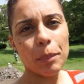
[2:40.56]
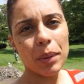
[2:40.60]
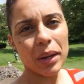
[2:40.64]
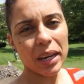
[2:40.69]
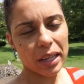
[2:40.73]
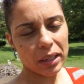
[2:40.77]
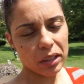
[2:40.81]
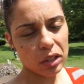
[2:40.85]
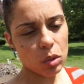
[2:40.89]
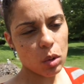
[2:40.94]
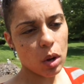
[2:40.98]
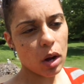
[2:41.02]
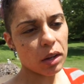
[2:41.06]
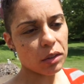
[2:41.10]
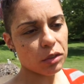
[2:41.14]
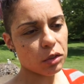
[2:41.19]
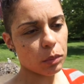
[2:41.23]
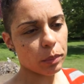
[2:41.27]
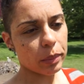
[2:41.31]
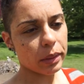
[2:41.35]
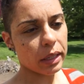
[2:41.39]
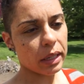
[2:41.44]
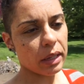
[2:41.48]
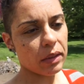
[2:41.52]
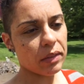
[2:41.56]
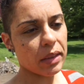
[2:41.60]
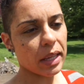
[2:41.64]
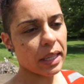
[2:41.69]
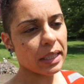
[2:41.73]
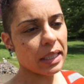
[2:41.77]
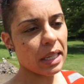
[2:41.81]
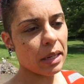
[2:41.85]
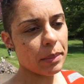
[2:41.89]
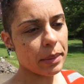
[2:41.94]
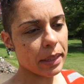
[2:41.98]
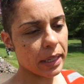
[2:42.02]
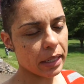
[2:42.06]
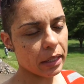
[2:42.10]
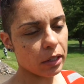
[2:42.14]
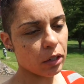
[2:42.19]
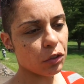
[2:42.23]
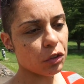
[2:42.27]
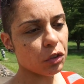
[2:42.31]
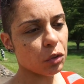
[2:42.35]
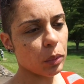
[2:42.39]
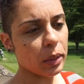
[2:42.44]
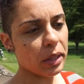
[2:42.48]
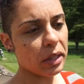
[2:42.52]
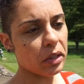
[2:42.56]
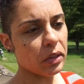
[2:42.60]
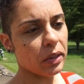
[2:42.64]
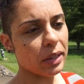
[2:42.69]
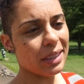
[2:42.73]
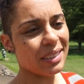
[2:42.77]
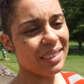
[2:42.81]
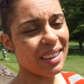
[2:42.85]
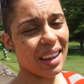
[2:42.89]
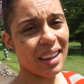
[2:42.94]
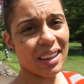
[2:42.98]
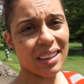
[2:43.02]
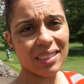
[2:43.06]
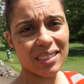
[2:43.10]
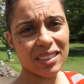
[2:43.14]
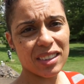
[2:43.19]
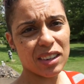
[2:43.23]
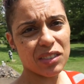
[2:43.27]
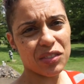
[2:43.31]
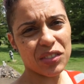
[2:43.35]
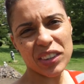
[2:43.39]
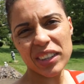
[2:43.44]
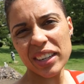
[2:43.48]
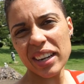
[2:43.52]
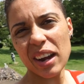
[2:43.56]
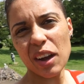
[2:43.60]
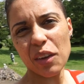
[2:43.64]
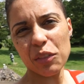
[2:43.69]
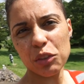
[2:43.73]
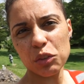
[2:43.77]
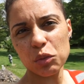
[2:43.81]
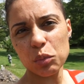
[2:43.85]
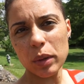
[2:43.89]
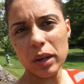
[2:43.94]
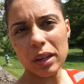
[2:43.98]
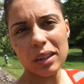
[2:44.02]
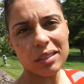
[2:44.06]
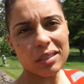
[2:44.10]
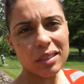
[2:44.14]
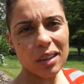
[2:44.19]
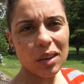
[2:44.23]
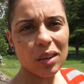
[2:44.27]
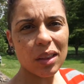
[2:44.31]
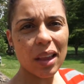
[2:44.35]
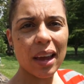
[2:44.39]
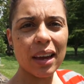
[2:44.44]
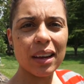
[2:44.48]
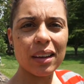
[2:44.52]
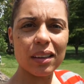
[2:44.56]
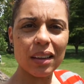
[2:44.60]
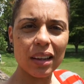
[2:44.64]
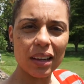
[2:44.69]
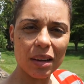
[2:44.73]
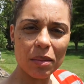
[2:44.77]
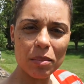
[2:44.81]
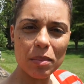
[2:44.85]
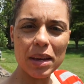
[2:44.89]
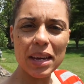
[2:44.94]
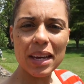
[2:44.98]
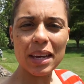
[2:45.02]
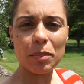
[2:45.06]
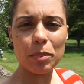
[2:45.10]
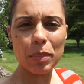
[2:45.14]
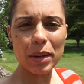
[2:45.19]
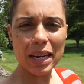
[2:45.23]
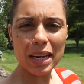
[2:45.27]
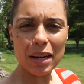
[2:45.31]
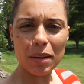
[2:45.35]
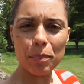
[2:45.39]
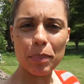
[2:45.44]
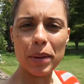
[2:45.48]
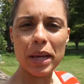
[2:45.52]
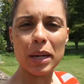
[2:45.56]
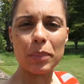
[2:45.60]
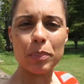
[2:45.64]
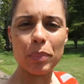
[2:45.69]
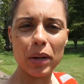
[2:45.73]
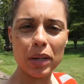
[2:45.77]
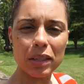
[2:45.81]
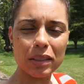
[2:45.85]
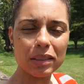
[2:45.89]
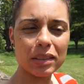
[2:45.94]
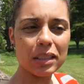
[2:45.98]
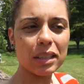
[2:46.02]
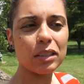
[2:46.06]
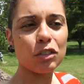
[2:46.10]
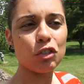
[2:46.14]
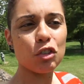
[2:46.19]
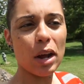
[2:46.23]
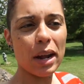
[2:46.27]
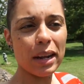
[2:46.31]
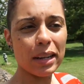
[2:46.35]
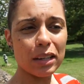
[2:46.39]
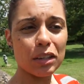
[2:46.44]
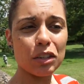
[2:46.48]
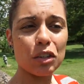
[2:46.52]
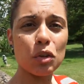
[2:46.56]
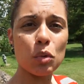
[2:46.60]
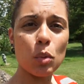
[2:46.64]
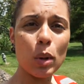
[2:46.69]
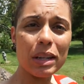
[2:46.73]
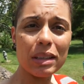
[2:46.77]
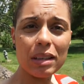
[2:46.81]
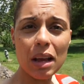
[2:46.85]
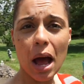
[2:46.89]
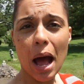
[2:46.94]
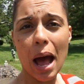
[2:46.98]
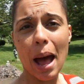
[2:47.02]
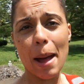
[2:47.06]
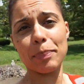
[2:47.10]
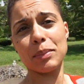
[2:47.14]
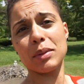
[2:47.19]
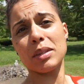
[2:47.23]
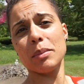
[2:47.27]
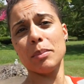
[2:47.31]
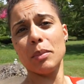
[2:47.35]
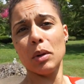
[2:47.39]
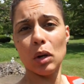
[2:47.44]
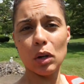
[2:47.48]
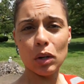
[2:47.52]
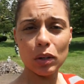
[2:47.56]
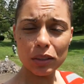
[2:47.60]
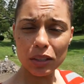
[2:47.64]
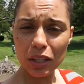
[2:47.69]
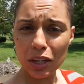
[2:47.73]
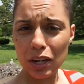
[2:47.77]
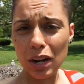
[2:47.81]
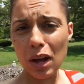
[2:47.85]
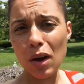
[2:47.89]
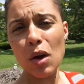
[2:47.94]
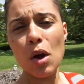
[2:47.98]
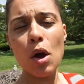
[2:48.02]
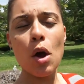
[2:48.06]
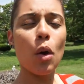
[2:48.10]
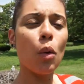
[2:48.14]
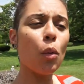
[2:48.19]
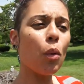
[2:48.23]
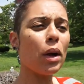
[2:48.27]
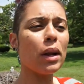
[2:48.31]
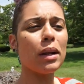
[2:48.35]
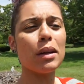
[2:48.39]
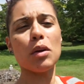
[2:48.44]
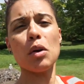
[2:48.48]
But I do also believe that limiting your sweetener intake is good for your health as well. So like, look at me being a big person, trying to do what's optimal. You know, what?